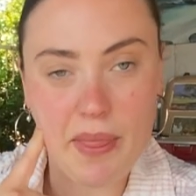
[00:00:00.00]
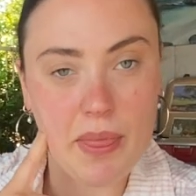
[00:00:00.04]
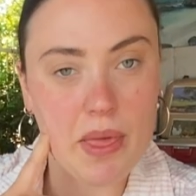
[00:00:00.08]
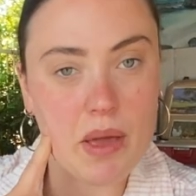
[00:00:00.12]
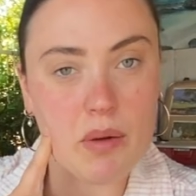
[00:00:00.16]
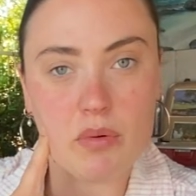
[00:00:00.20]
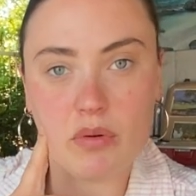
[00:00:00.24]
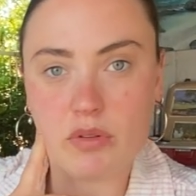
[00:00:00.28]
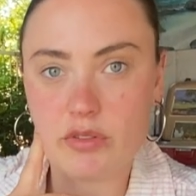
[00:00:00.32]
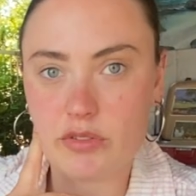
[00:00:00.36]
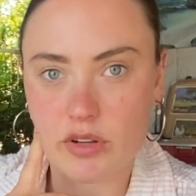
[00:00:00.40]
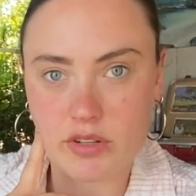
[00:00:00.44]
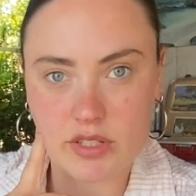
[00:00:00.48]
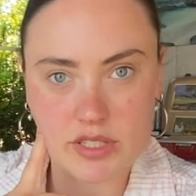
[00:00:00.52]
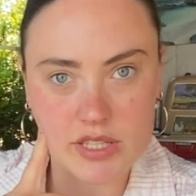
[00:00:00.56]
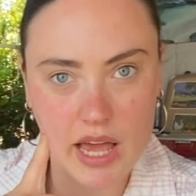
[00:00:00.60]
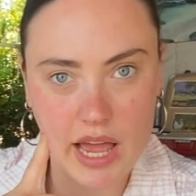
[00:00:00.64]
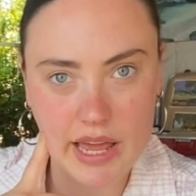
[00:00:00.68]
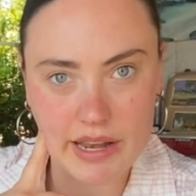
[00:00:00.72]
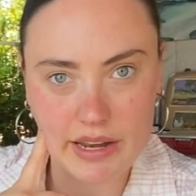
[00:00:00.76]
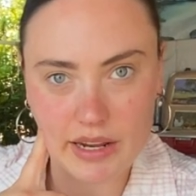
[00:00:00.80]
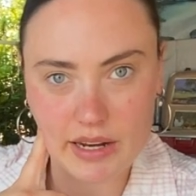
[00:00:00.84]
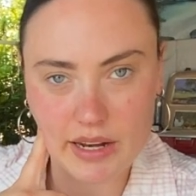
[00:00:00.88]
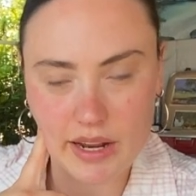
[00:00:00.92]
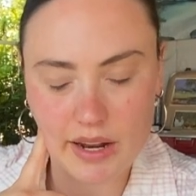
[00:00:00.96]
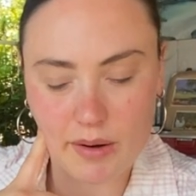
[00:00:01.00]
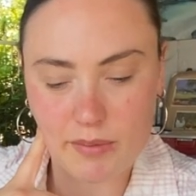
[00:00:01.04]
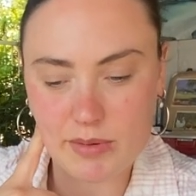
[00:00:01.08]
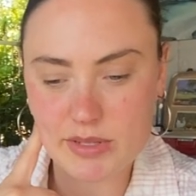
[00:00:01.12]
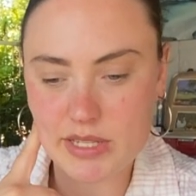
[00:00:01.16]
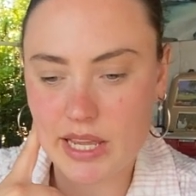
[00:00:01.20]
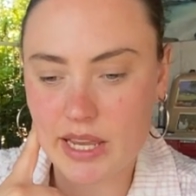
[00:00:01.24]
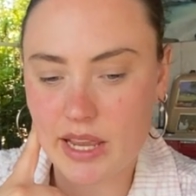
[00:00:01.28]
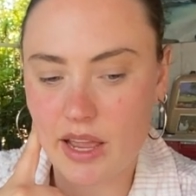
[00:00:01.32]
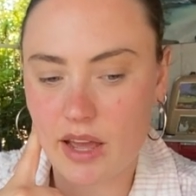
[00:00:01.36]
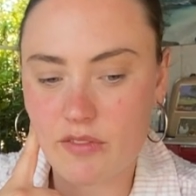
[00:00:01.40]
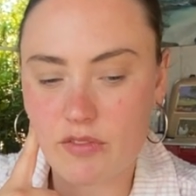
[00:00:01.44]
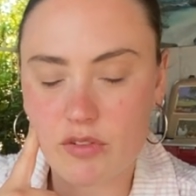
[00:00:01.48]
And they will not sign it. And I was
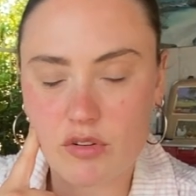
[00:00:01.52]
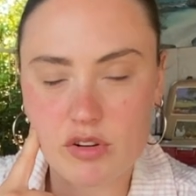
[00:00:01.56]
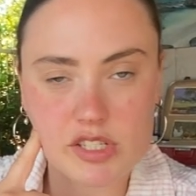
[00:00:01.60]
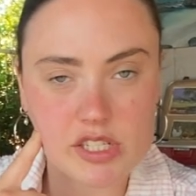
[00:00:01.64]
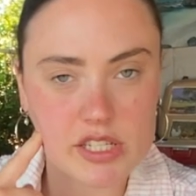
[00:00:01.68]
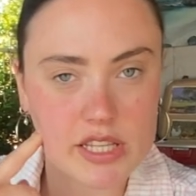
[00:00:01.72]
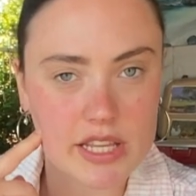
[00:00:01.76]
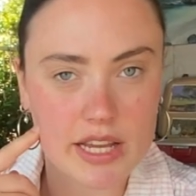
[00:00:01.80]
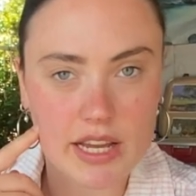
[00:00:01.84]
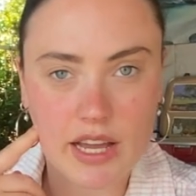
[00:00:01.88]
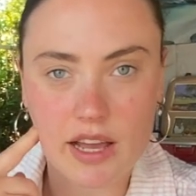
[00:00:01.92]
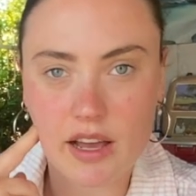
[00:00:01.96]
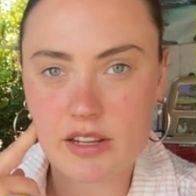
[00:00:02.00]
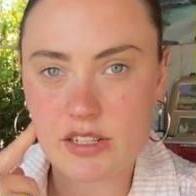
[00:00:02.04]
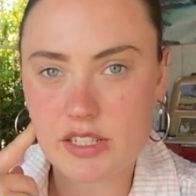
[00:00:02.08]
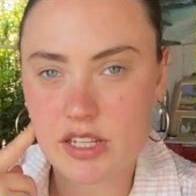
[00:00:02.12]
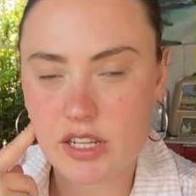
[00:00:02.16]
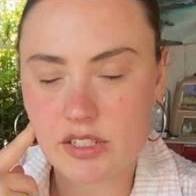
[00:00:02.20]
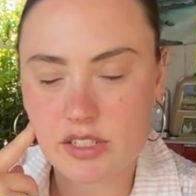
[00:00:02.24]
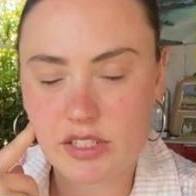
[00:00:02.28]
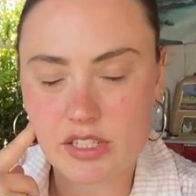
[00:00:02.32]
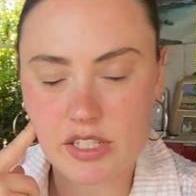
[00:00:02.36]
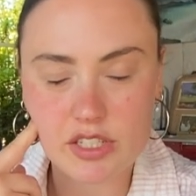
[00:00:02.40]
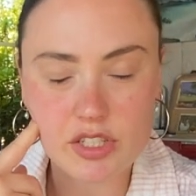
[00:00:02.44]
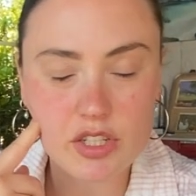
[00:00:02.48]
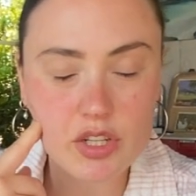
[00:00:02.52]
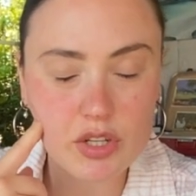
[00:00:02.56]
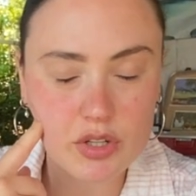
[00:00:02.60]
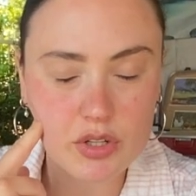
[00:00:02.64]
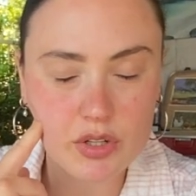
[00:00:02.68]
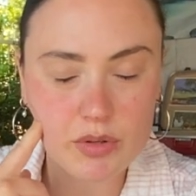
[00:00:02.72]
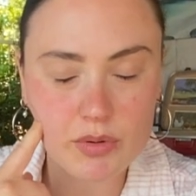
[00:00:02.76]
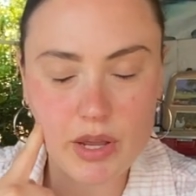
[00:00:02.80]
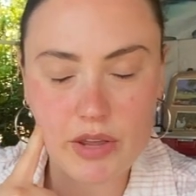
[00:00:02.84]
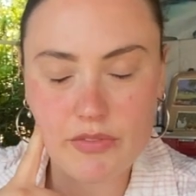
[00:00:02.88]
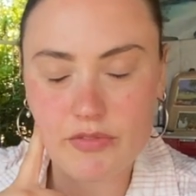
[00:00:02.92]
like, unfortunately I can't continue